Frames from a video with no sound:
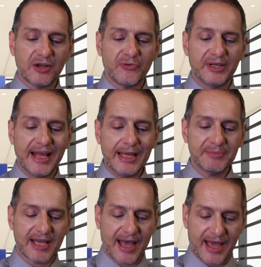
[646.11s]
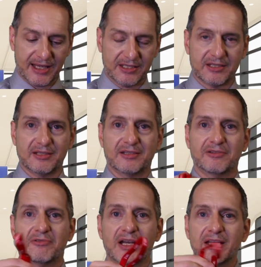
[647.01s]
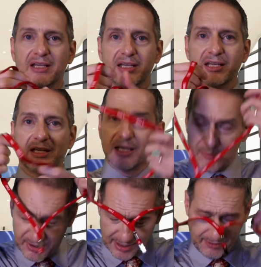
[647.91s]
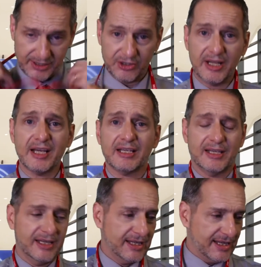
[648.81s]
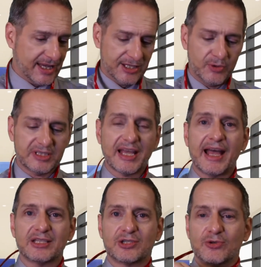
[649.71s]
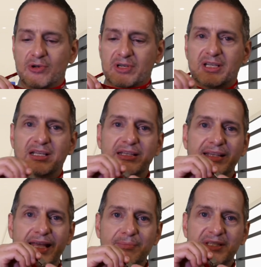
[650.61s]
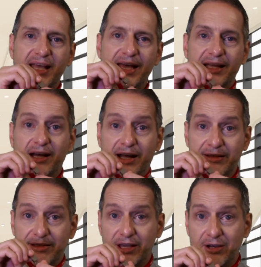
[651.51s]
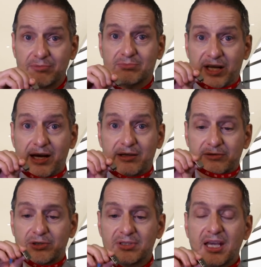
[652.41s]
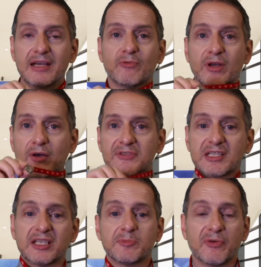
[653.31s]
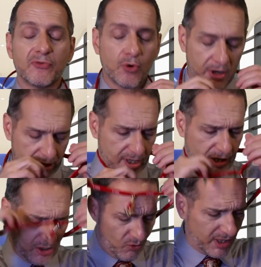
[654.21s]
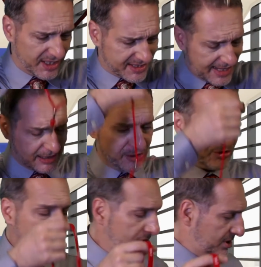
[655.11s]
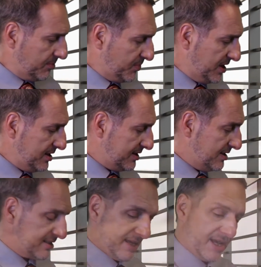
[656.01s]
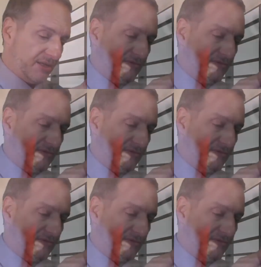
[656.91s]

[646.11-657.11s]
are for name tags, right? Put that around your neck, and you attach your name tag on there. Yeah, okay? We all have seen these before. What is that little piece inside